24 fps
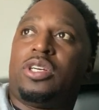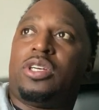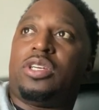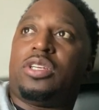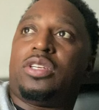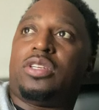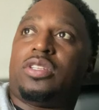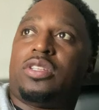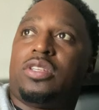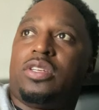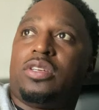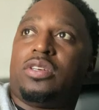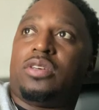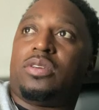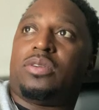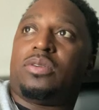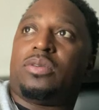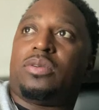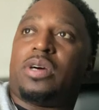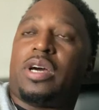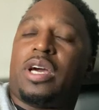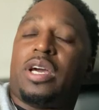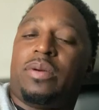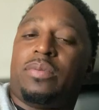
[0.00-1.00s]

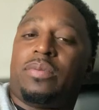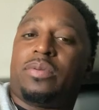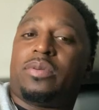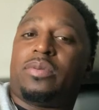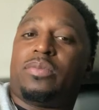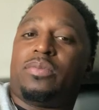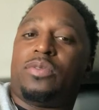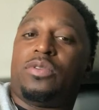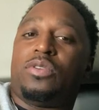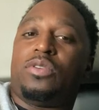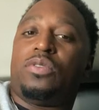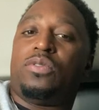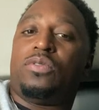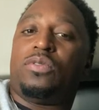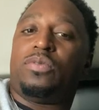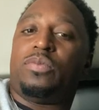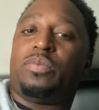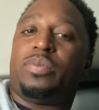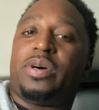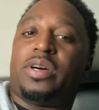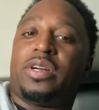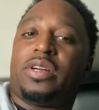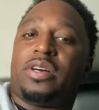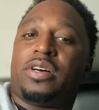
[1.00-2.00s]
still able to move,
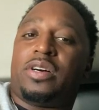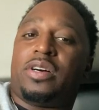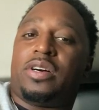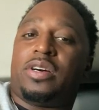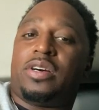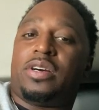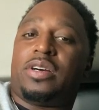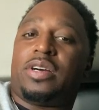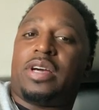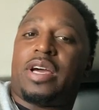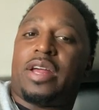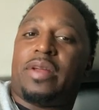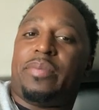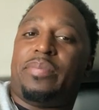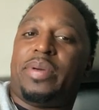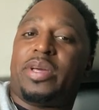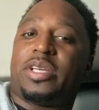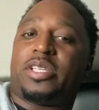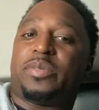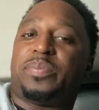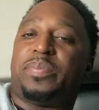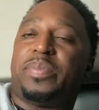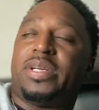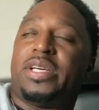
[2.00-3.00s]
but had a
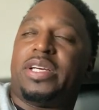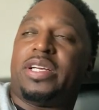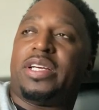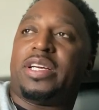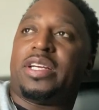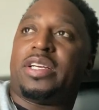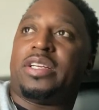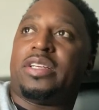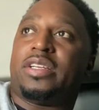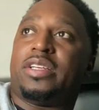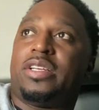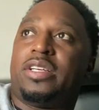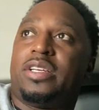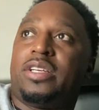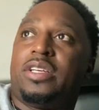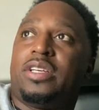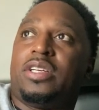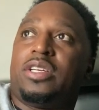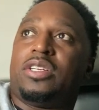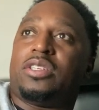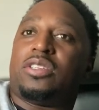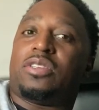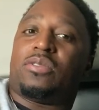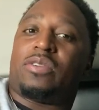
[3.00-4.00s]
big split in it.
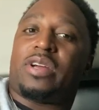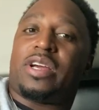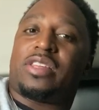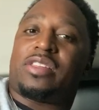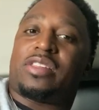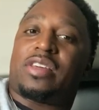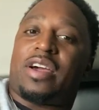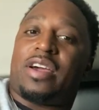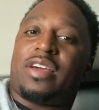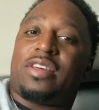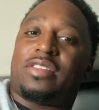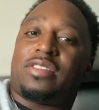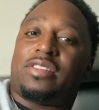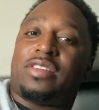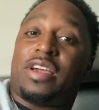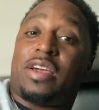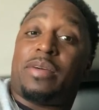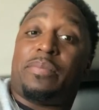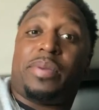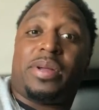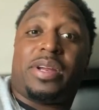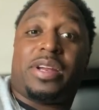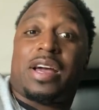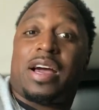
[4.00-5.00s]
So they changed
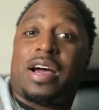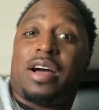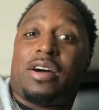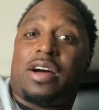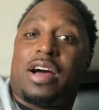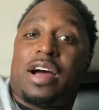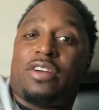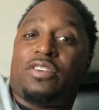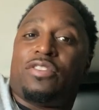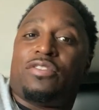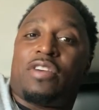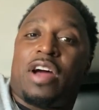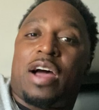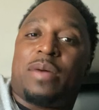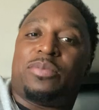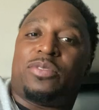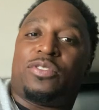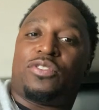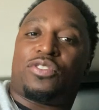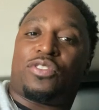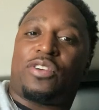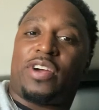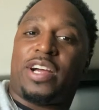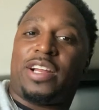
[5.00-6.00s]
that, but I dropped
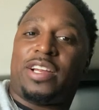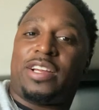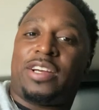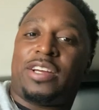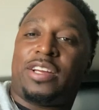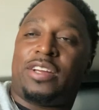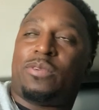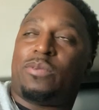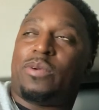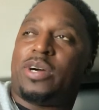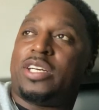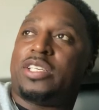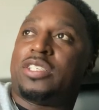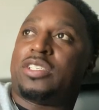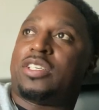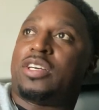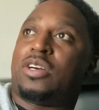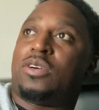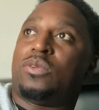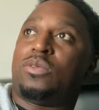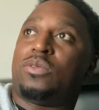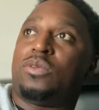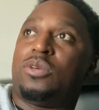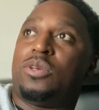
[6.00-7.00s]
the trailer anyway,
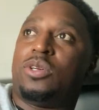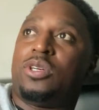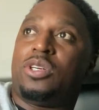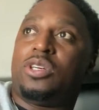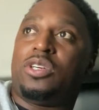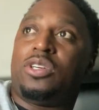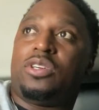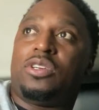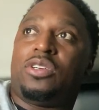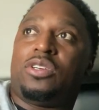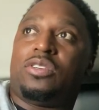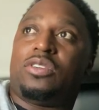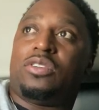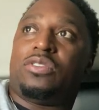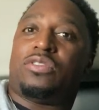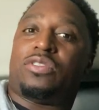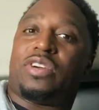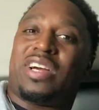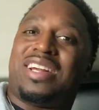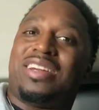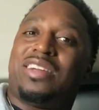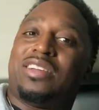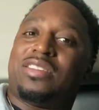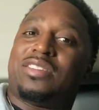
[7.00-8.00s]
so the
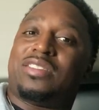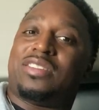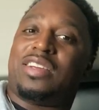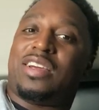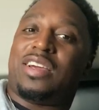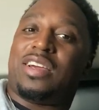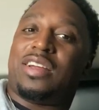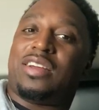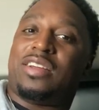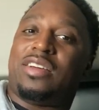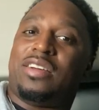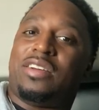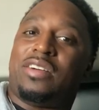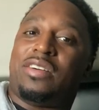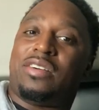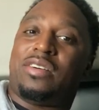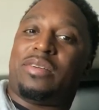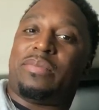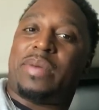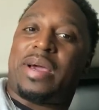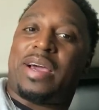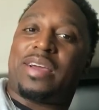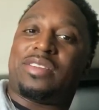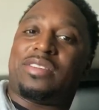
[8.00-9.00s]
trailer's staying here.
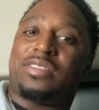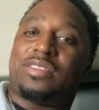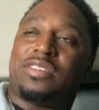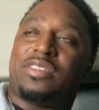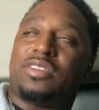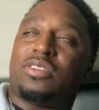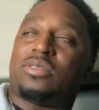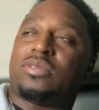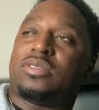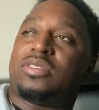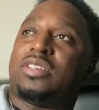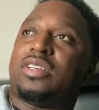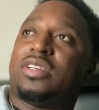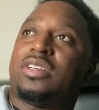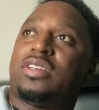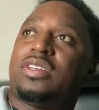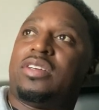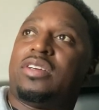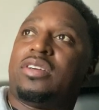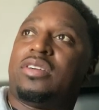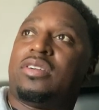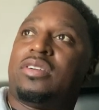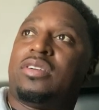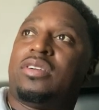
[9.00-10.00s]
I'm actually still sitting
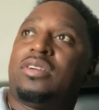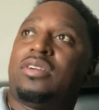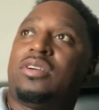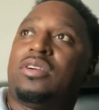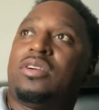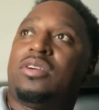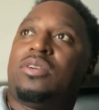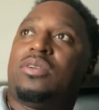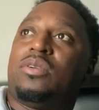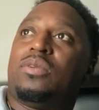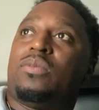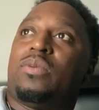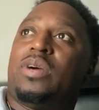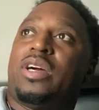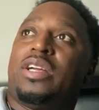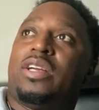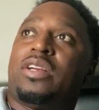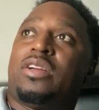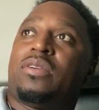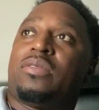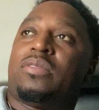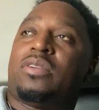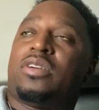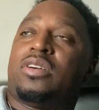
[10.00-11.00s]
here
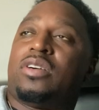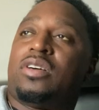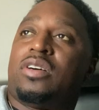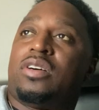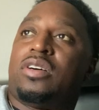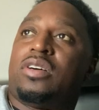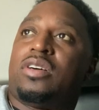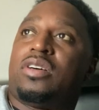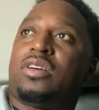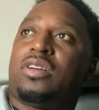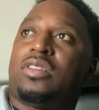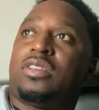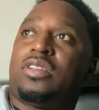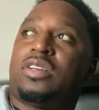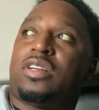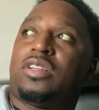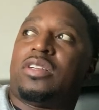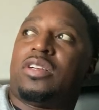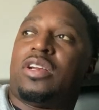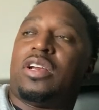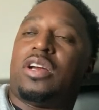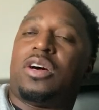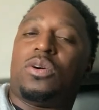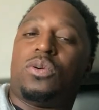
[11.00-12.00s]
waiting on
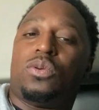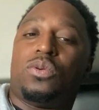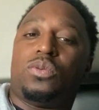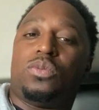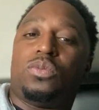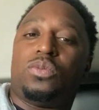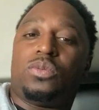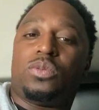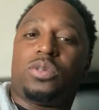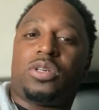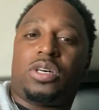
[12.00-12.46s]
another load.